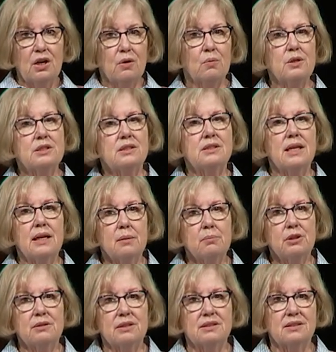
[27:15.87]
what
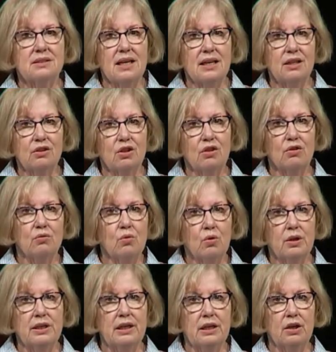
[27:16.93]
Samuel is saying to the
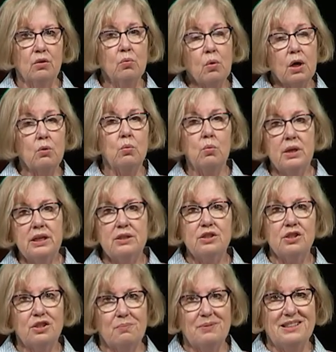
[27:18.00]
Lord here, what we
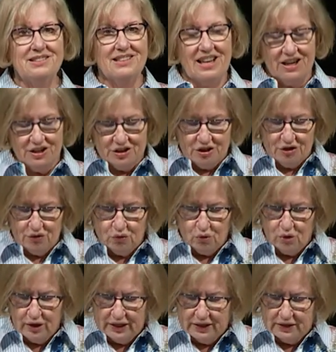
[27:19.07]
should be saying to the
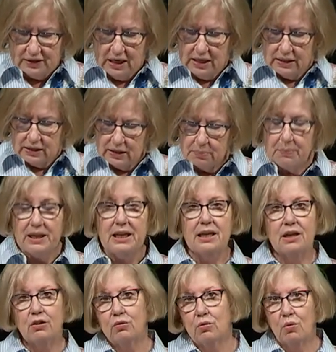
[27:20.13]
Lord is,
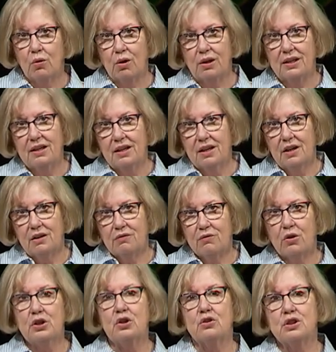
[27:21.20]
Speak, Lord,
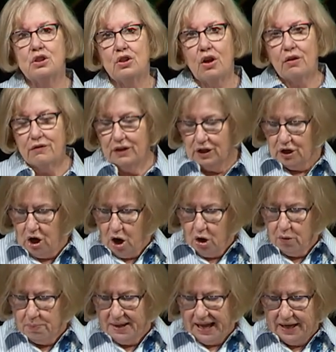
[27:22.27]
for your servant
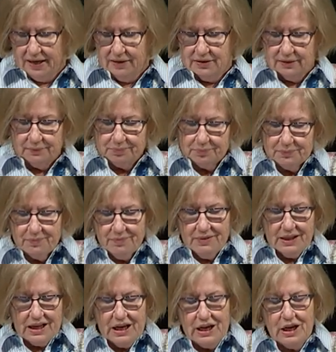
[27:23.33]
obeys.
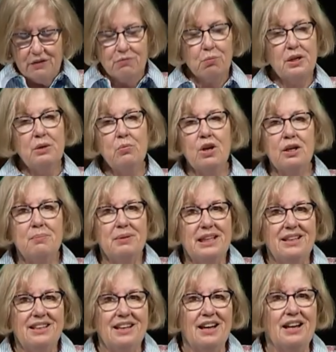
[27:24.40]
If we want to
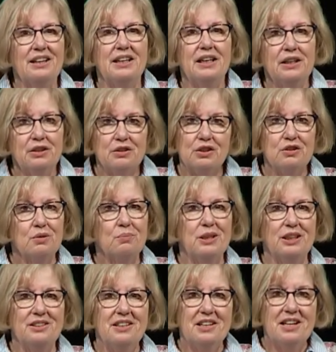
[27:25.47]
be an
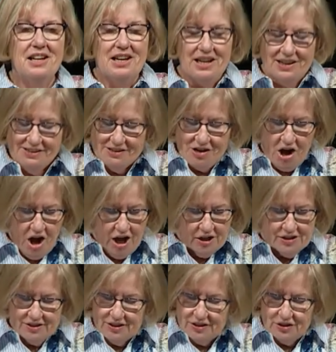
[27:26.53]
instrument in
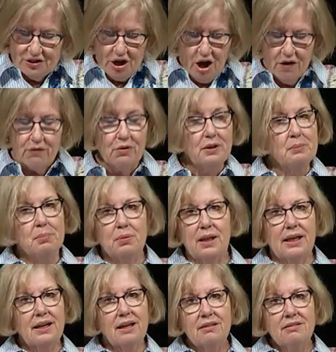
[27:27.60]
God's sovereign
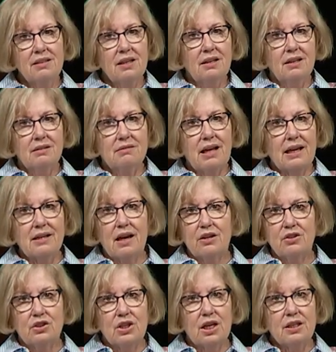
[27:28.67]
plan, like our
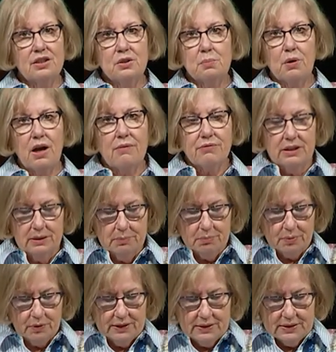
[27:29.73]
judge, prophet, and
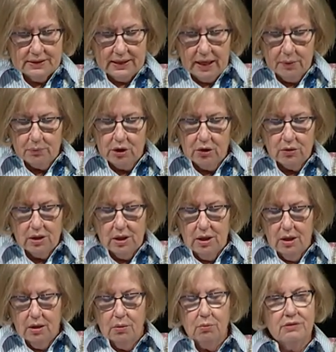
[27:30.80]
priest Samuel,
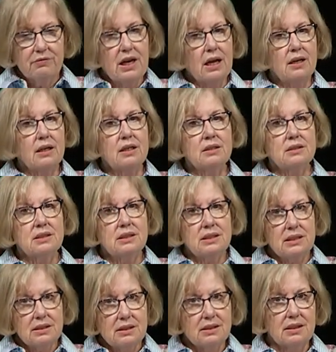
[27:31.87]
we've got to
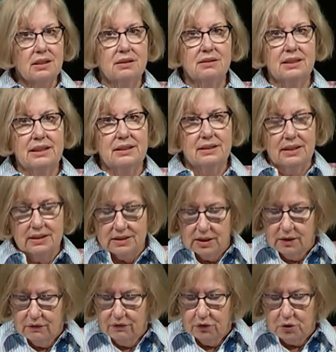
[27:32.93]
consistently
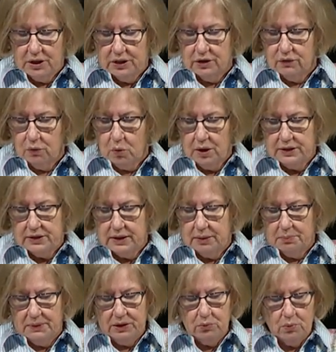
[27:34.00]
listen for his voice
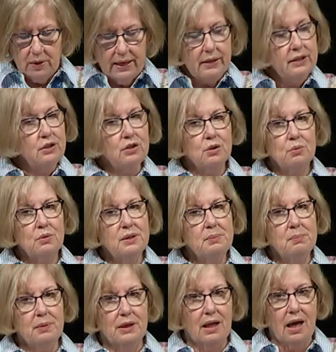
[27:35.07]
and be ready to
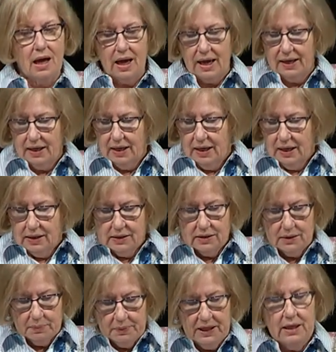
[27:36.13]
reply,
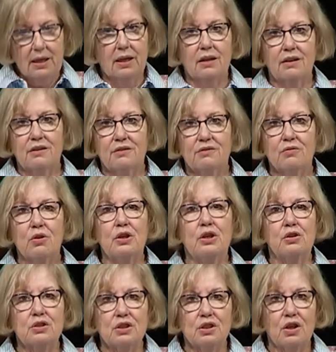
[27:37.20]
Speak, for
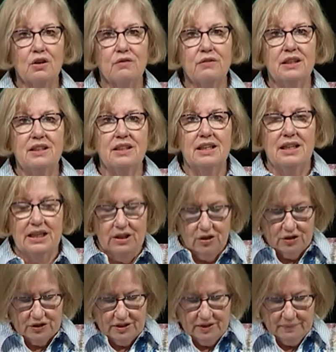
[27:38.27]
your servant
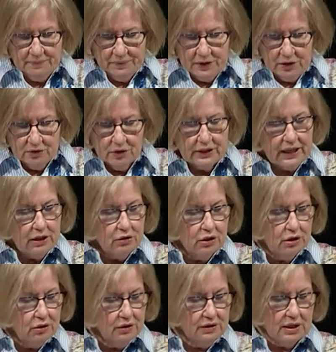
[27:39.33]
hears. Look at
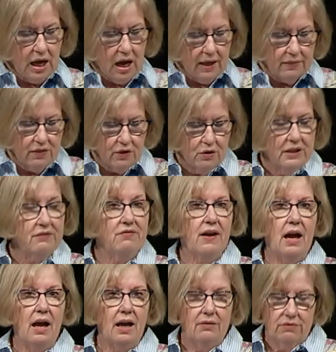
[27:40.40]
Luke 9
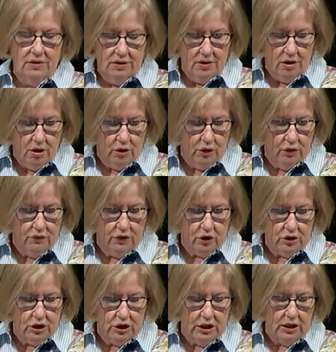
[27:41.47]
35 on your
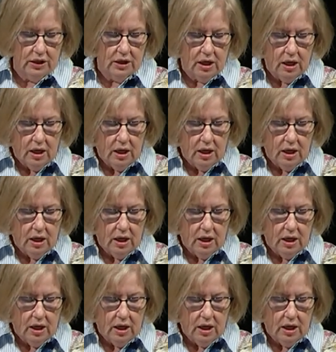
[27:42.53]
verse sheet.